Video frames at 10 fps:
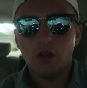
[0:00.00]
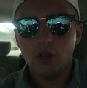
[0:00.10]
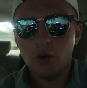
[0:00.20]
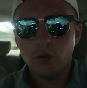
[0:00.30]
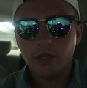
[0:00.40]

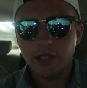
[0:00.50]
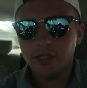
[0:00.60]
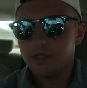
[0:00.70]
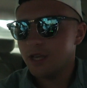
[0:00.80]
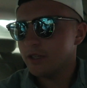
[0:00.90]
Although we
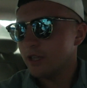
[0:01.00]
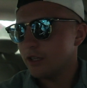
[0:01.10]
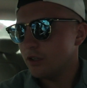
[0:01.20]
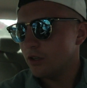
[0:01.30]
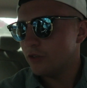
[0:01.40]
did take
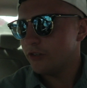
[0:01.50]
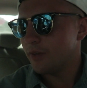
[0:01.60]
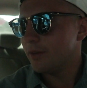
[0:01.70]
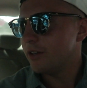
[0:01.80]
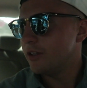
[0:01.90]
like a little
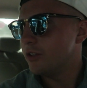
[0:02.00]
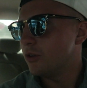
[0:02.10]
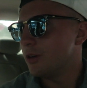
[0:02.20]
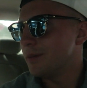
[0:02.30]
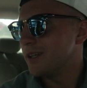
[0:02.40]
10-minute
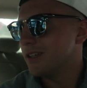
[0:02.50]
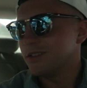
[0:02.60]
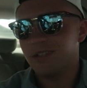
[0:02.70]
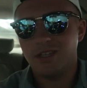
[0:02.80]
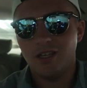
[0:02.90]
detour
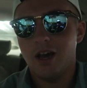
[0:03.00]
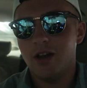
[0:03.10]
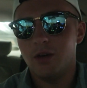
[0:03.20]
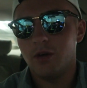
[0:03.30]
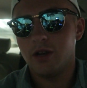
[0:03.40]
because
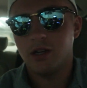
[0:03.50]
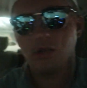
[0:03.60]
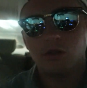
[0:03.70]
Kiana wanted to